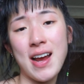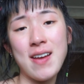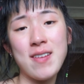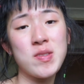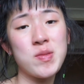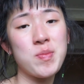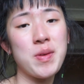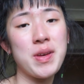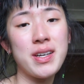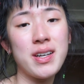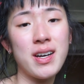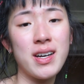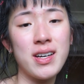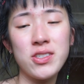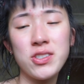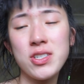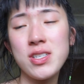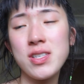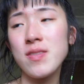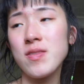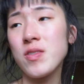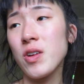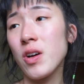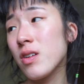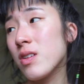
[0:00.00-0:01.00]
I've spent
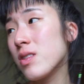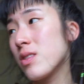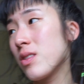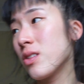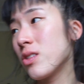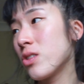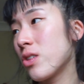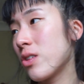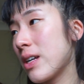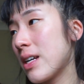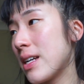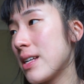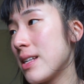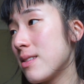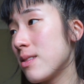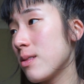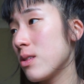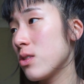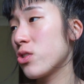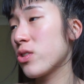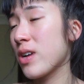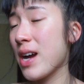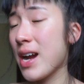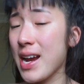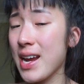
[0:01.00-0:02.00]
hundreds of dollars on creams
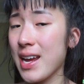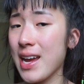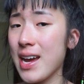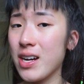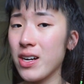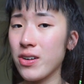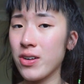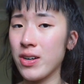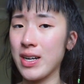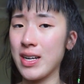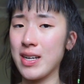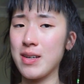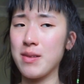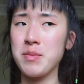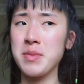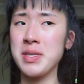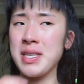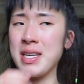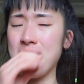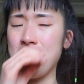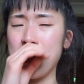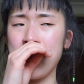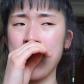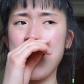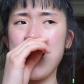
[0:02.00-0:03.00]
and trying out creams,
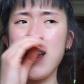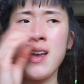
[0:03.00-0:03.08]
and